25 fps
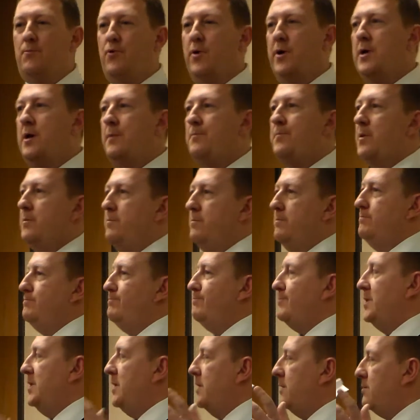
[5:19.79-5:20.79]
print up
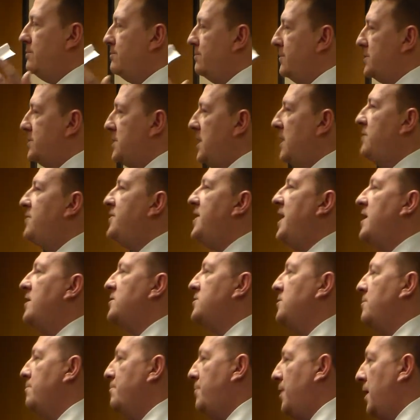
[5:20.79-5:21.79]

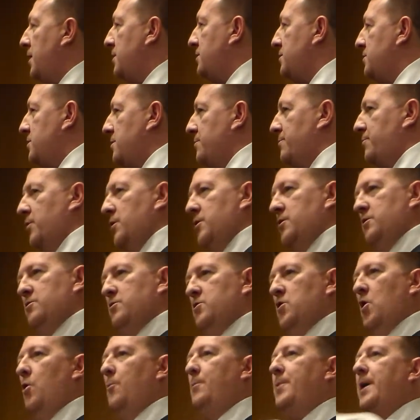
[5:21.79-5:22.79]
10,000 buttons and
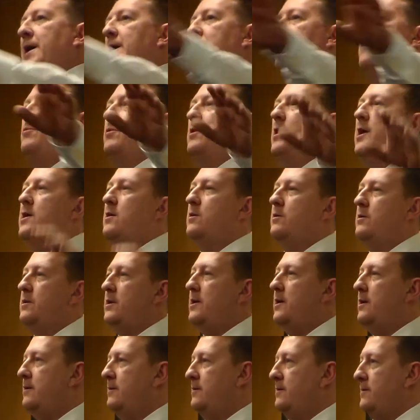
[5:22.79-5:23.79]
put no pay to play on
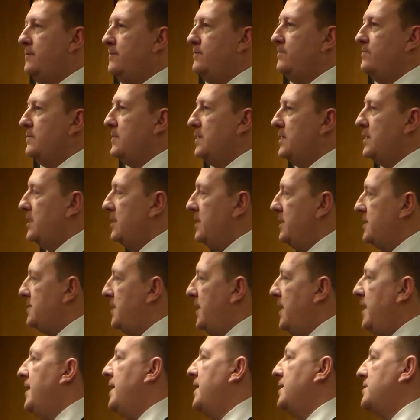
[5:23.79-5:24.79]
there. And they
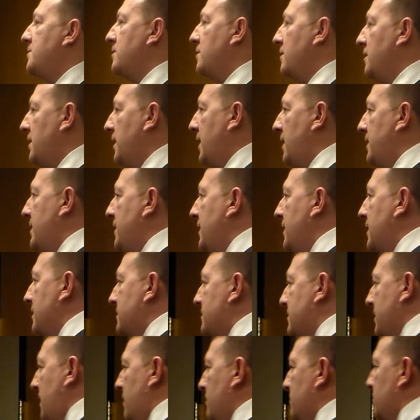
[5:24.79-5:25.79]
say, hey, that's a good idea.
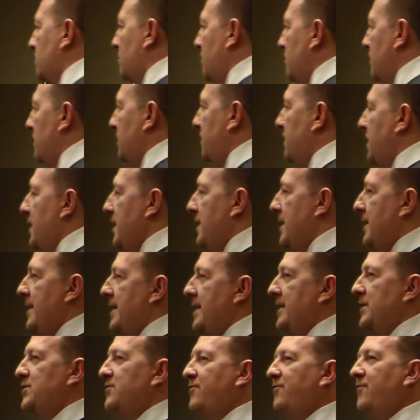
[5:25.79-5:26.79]
It sounds good.
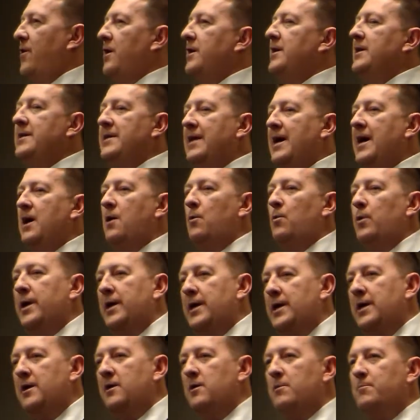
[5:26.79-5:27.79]
And it's funny now when
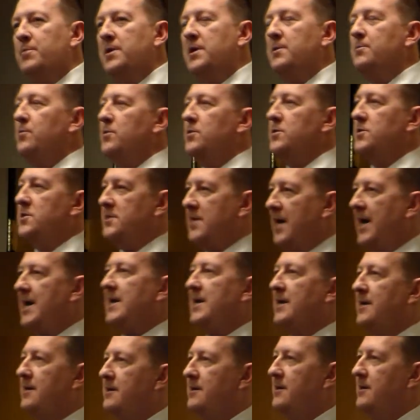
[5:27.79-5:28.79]
I hear people
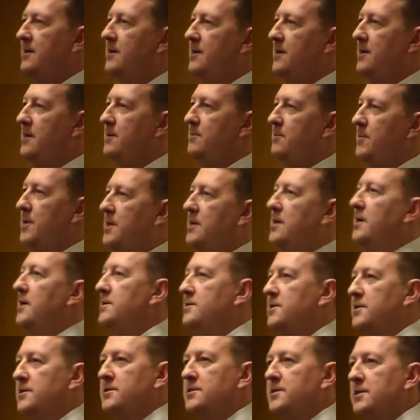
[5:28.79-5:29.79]
say it,
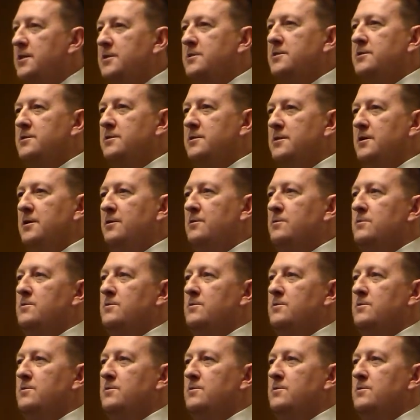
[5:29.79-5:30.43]
because it's